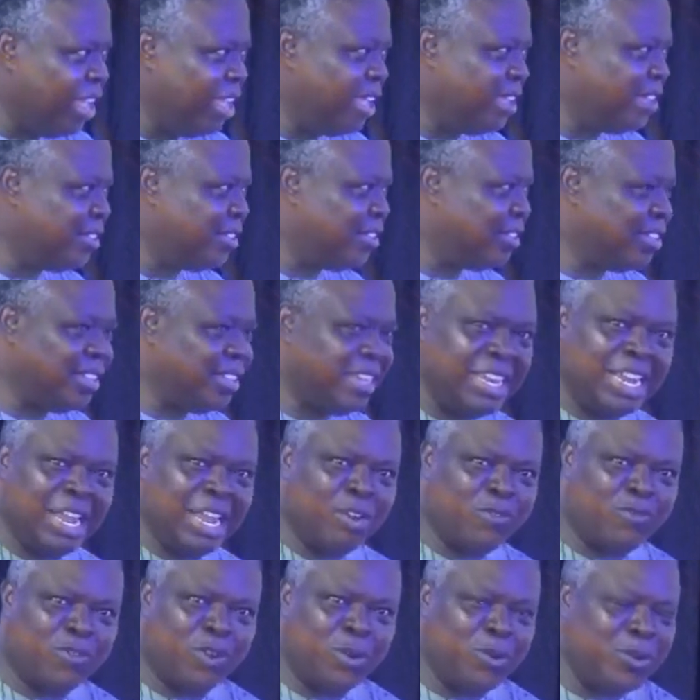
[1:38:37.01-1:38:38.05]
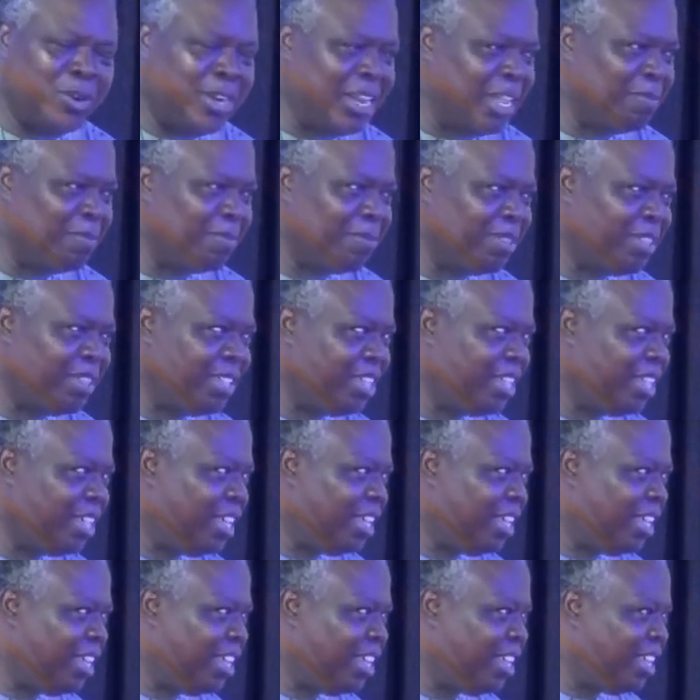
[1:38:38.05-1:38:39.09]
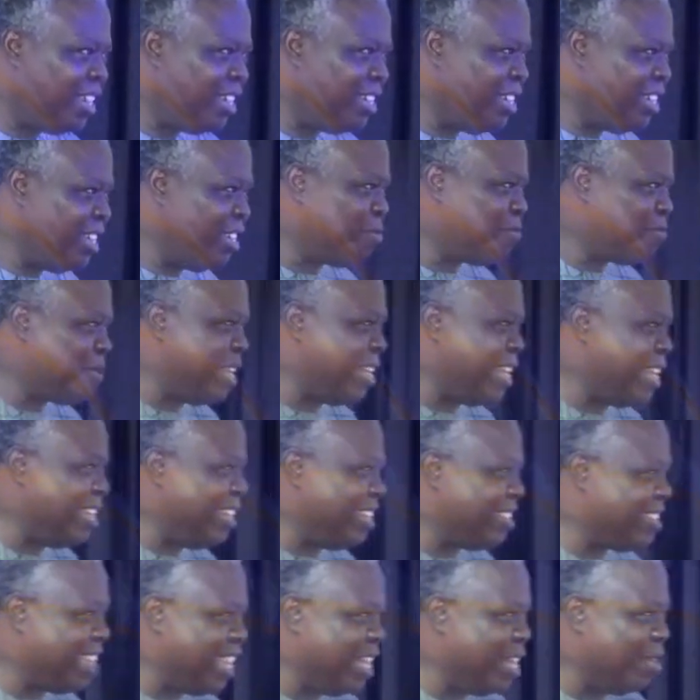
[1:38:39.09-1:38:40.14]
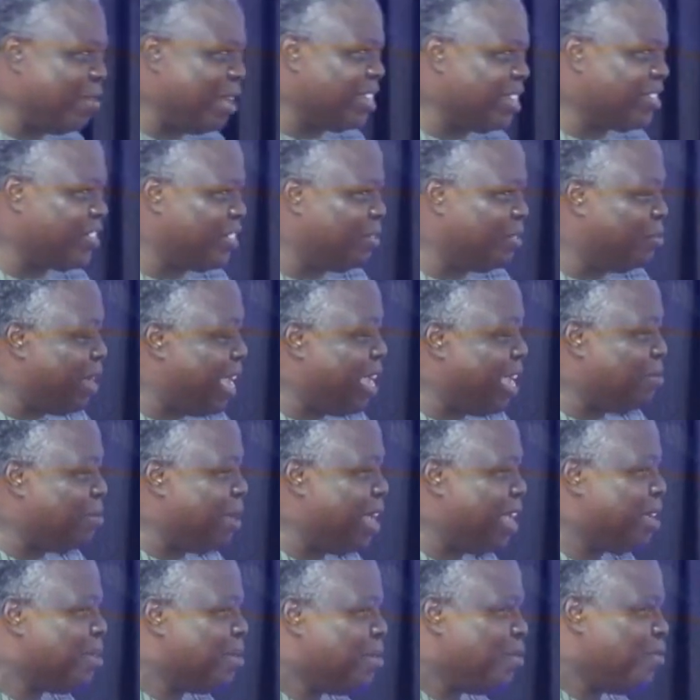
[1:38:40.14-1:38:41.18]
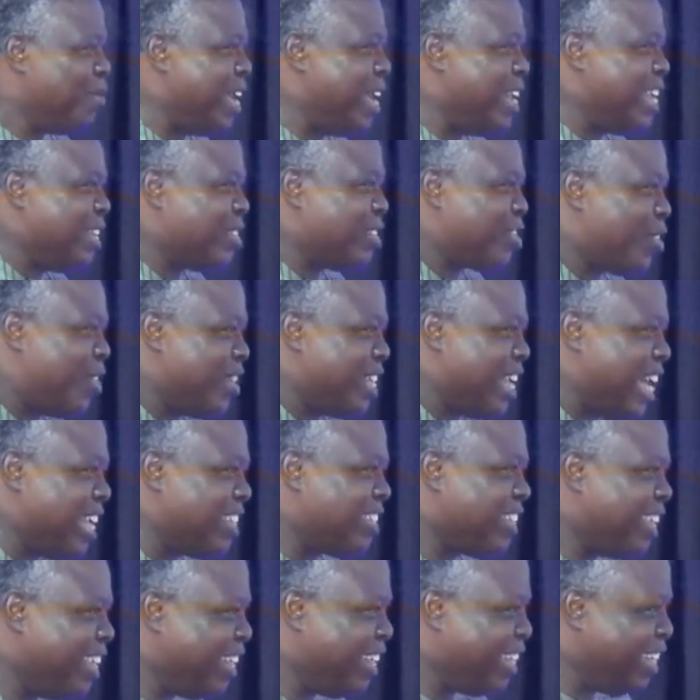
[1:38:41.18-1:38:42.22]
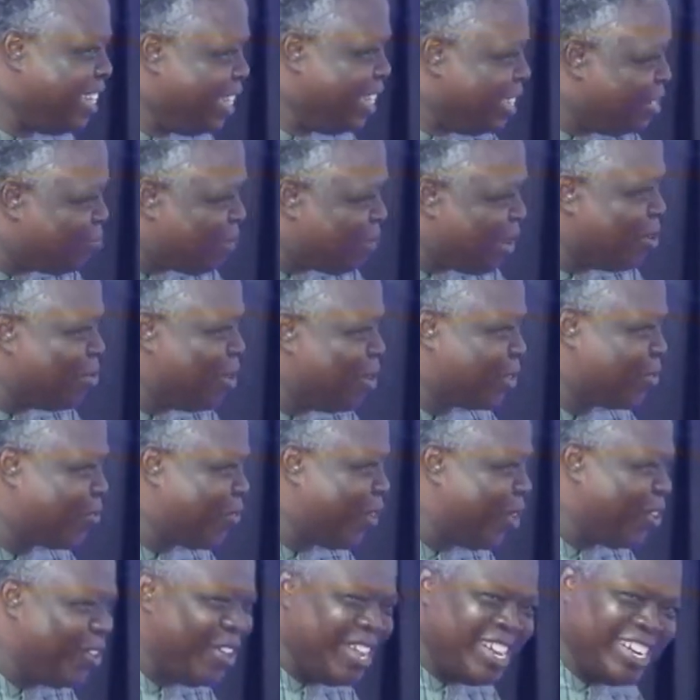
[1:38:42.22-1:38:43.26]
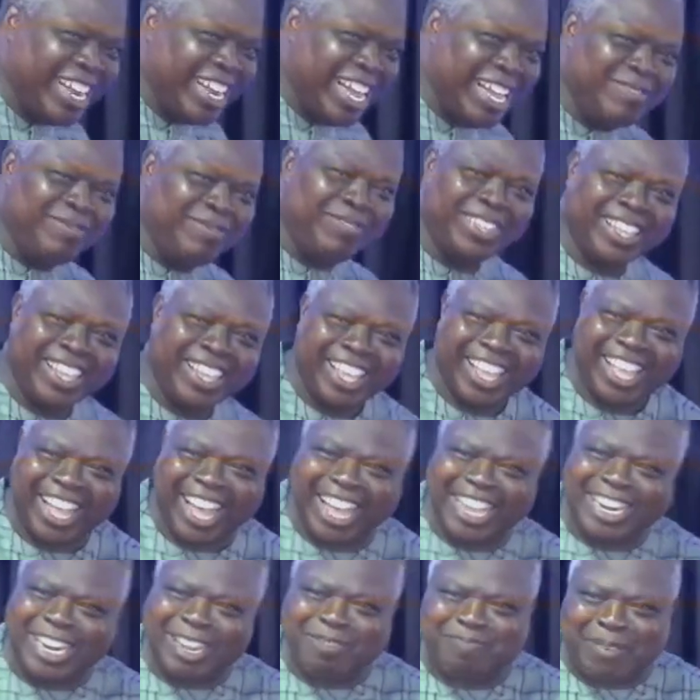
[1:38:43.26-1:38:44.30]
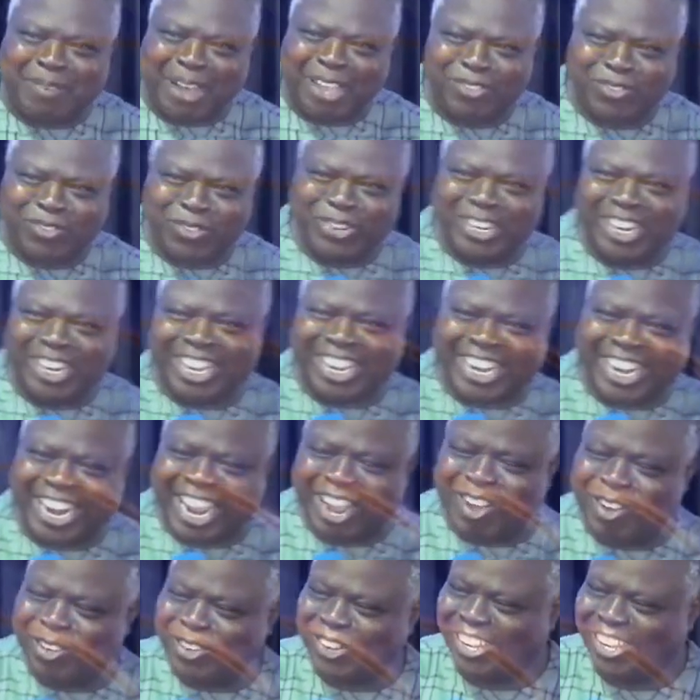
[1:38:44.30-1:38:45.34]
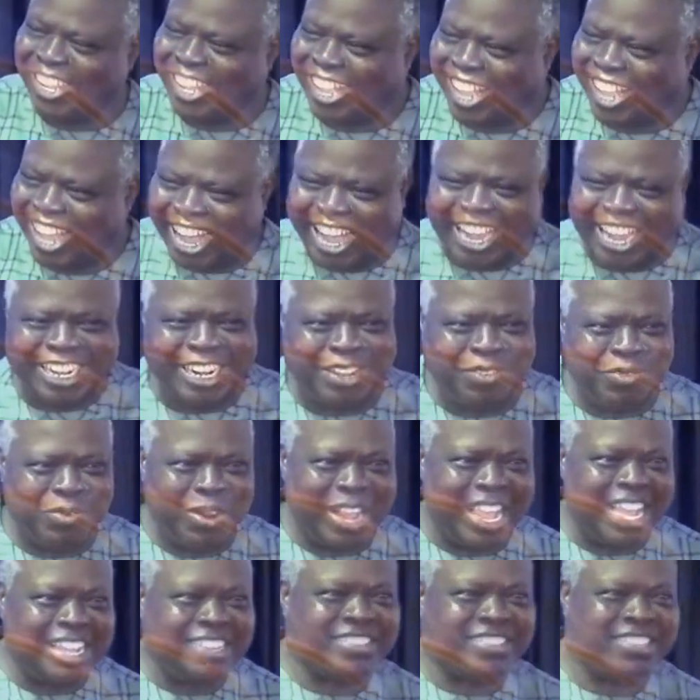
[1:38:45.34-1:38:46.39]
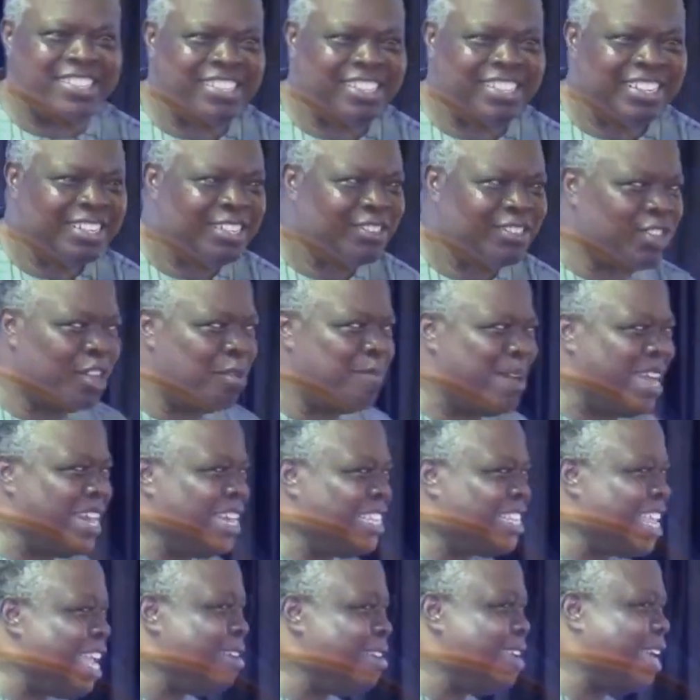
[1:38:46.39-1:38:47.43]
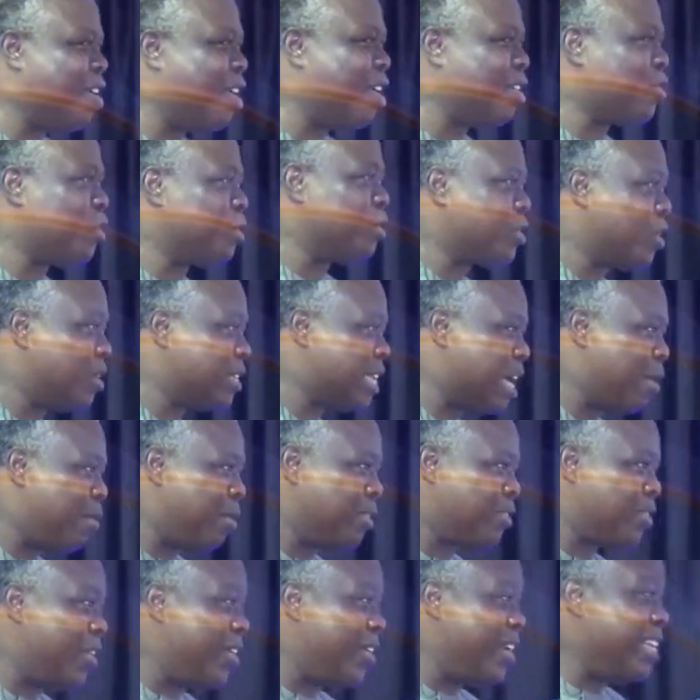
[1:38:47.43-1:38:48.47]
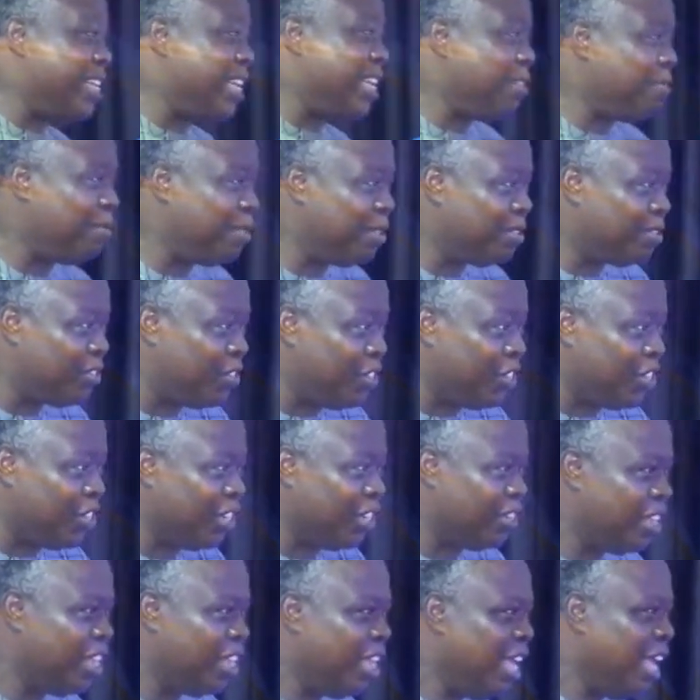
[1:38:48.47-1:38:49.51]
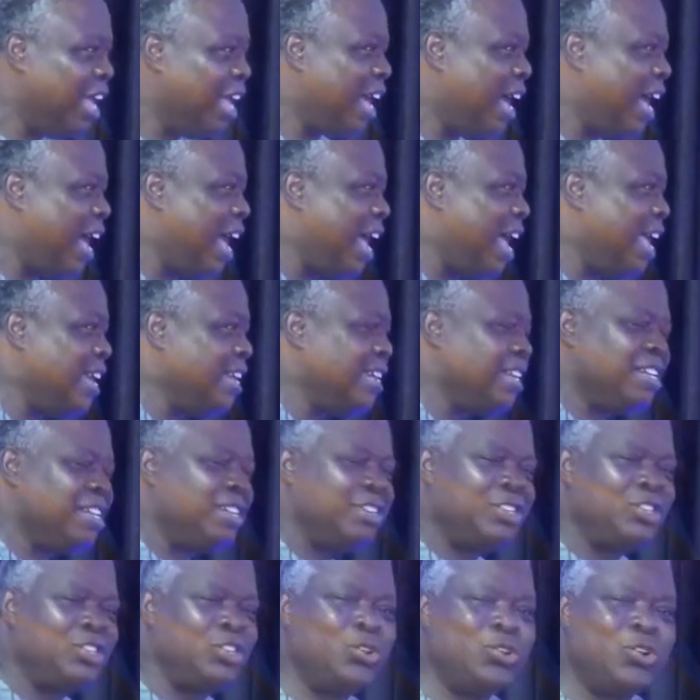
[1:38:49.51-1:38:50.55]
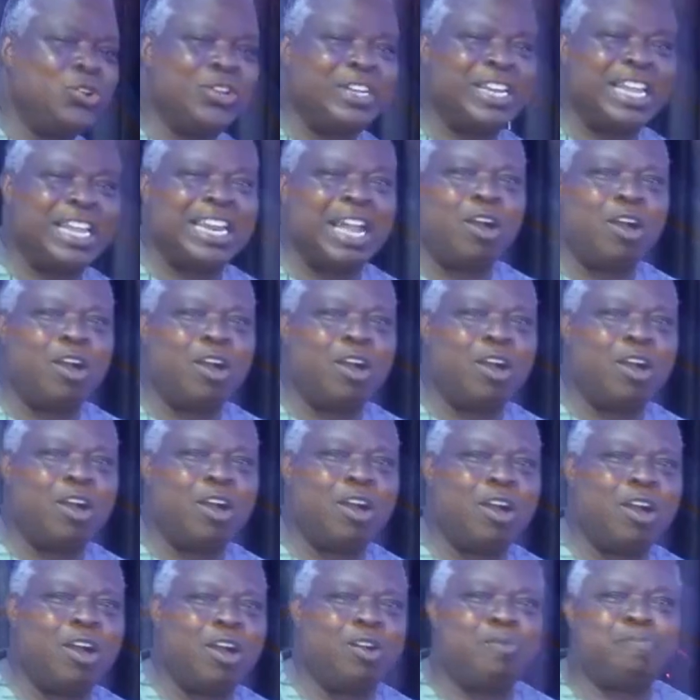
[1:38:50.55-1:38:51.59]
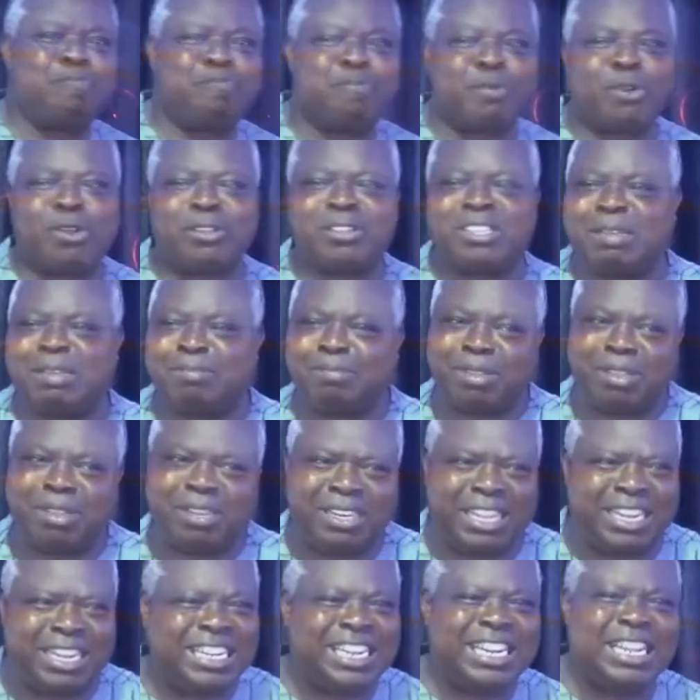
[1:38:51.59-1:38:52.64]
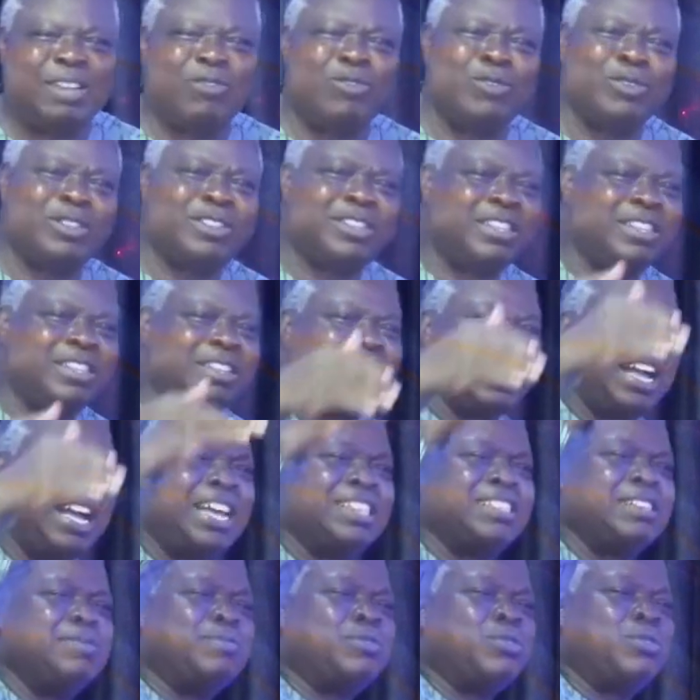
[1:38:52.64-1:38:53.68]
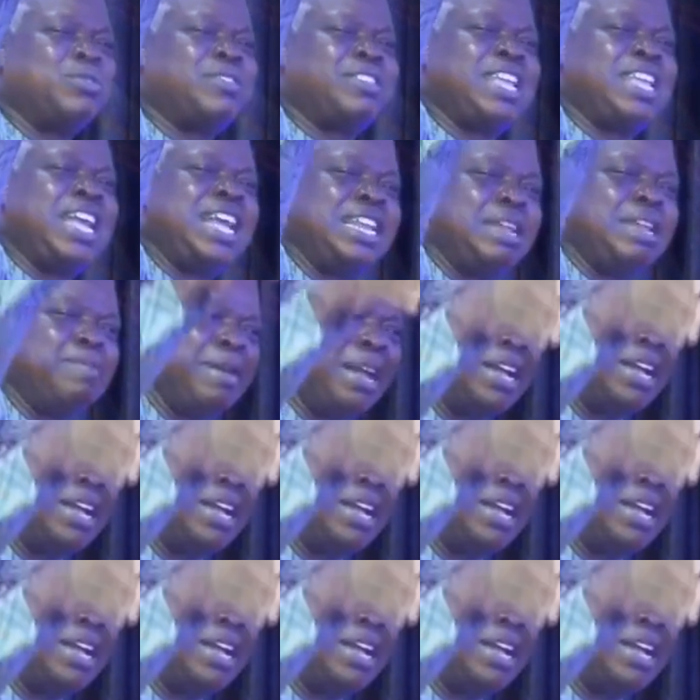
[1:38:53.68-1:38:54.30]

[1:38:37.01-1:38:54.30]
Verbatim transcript: He now followed them. These brethren, they said they were three. When, when, when they saw that this boy was following them, and they passed through the crowd, and they went. So by the time they got to church, I was already teaching. And, you know, they now brought, they now brought him. They didn't even asked him to stay at the